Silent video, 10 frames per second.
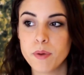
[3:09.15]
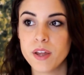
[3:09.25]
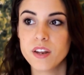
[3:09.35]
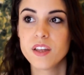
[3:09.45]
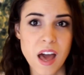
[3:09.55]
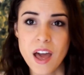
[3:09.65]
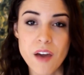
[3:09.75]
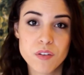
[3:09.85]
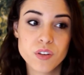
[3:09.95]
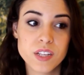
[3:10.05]
But I
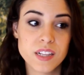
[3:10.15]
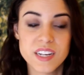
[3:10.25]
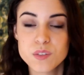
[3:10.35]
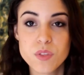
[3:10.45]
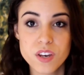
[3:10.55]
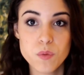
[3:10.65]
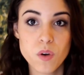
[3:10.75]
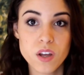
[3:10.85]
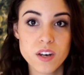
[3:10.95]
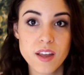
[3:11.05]
haven't really clicked with
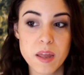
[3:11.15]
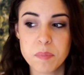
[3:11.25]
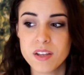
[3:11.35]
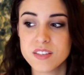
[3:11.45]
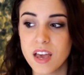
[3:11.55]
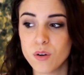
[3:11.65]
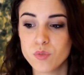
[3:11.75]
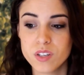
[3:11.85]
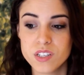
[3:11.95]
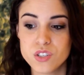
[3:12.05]
anyone, and plus I don't
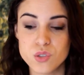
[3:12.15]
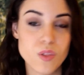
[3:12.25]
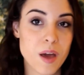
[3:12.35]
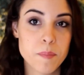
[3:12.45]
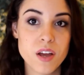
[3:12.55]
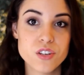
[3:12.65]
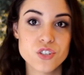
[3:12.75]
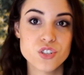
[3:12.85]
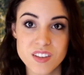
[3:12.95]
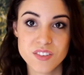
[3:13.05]
really do that
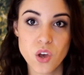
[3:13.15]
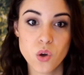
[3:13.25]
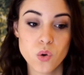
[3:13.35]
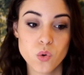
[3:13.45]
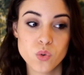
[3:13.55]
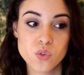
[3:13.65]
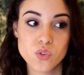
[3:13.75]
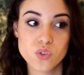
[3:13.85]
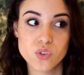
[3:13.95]
much, so